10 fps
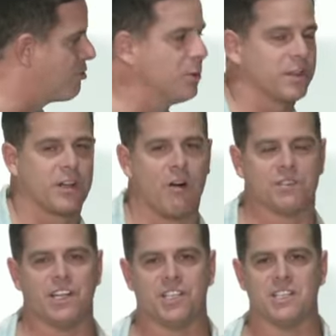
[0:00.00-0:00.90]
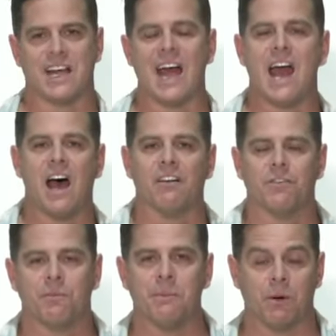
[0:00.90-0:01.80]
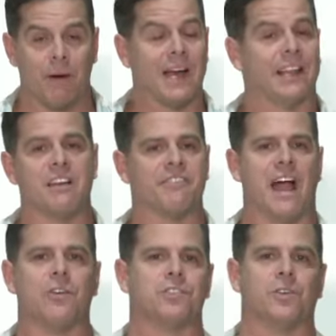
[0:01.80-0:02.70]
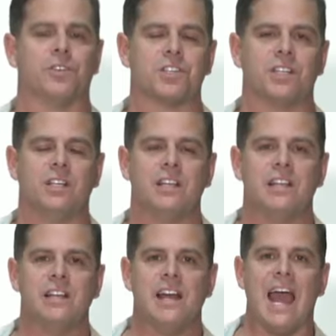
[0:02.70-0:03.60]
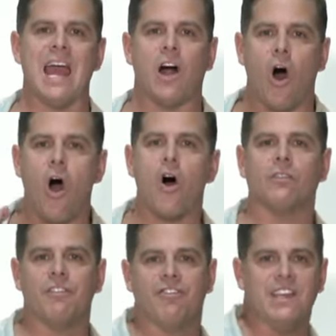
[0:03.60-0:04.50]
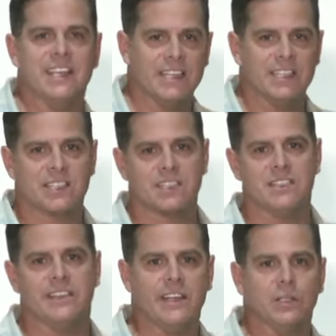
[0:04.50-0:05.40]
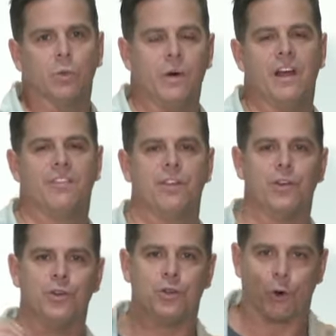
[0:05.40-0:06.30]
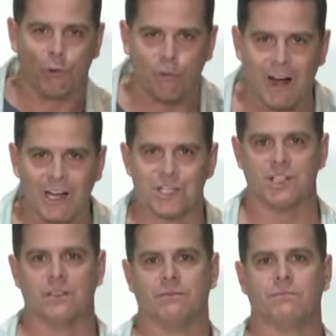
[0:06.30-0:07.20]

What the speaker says: true with the conversations I have with people in my life and our church. And all of these deal with direction,